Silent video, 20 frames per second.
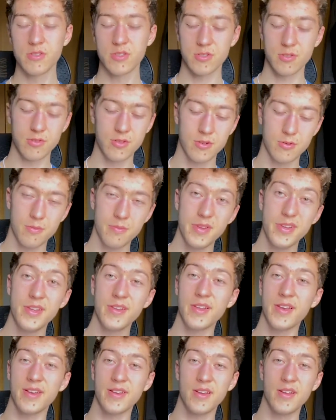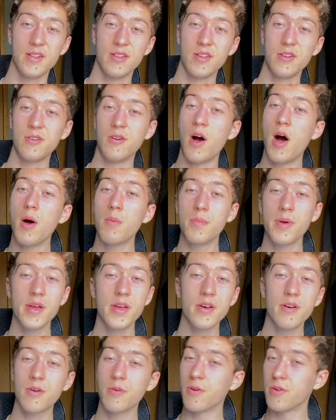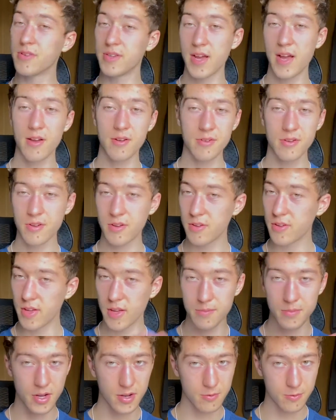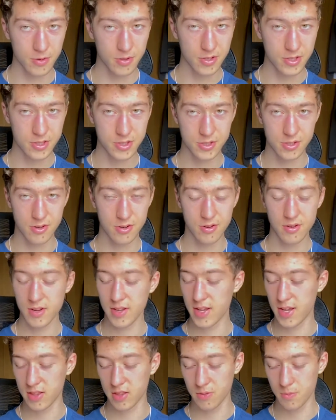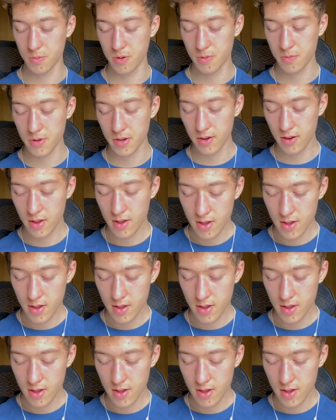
So there'll be like a little uphill or downhill, I'm not really sure at the moment,